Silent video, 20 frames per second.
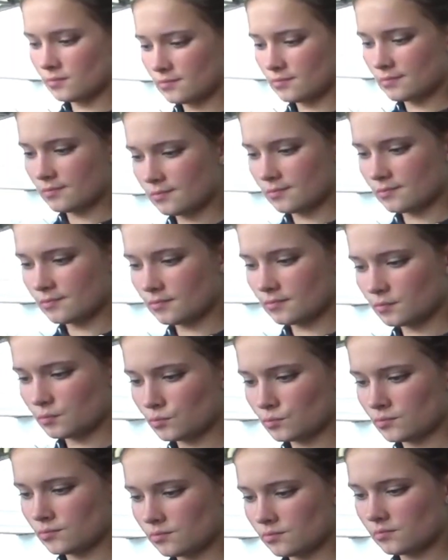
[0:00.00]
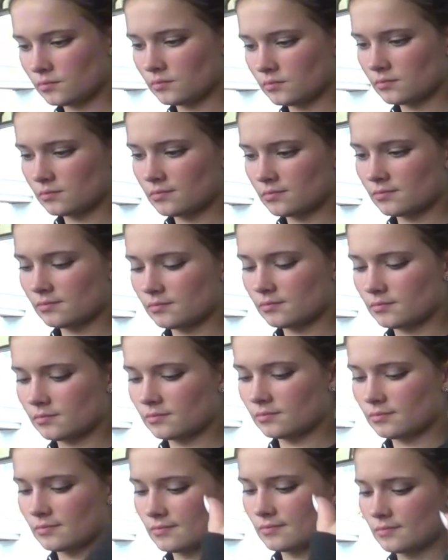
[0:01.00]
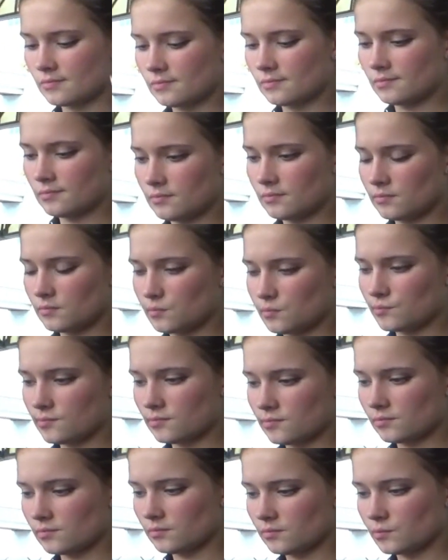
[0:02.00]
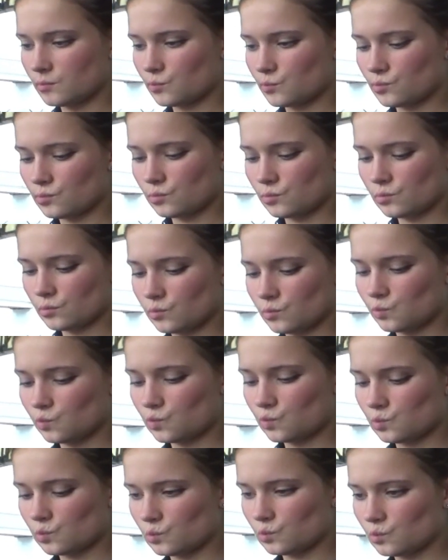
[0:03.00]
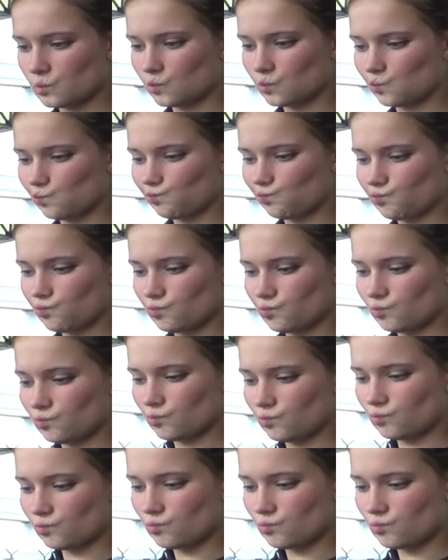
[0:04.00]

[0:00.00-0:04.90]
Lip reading: (not speaking)